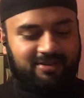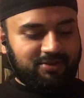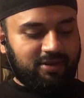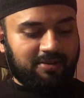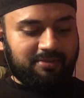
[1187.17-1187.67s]

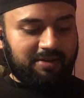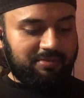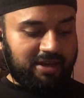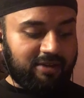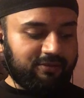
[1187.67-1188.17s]
So I'm, I'm
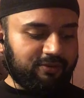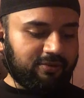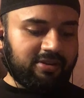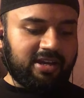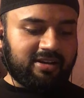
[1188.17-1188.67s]
thankful
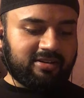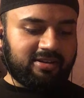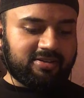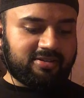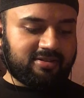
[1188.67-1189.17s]
for that,
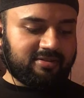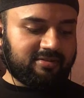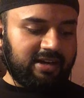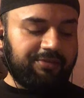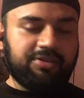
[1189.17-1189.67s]
because
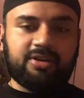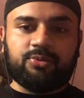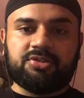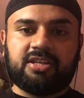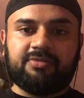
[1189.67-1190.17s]
everything
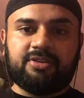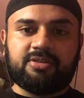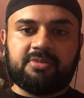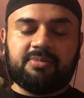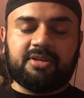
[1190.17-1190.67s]
was given
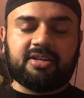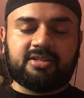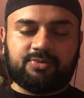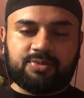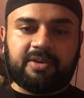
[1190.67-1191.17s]
to me because
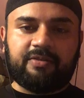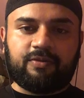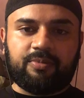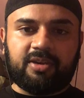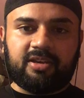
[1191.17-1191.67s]
it was meant
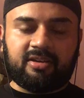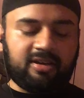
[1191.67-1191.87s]
for me.